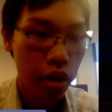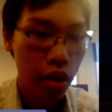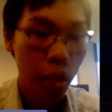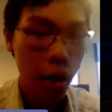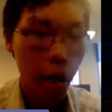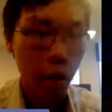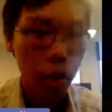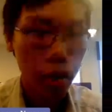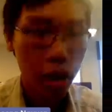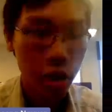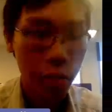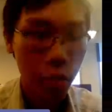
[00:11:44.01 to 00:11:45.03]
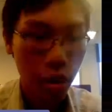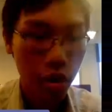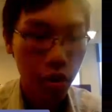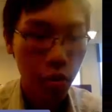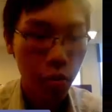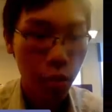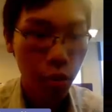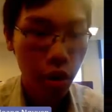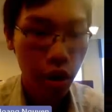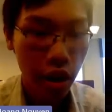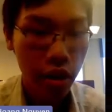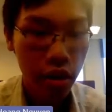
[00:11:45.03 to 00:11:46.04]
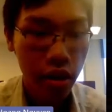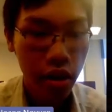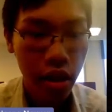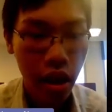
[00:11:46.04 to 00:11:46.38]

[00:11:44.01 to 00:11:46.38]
determine which input that you put it in,